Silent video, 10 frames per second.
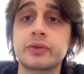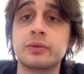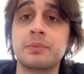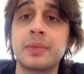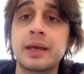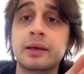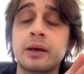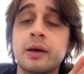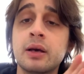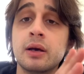to make
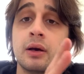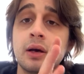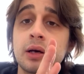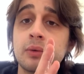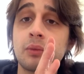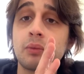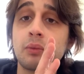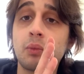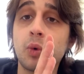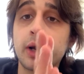
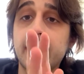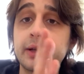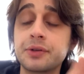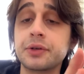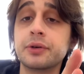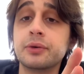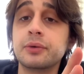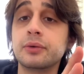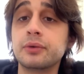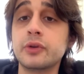what I
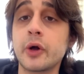do,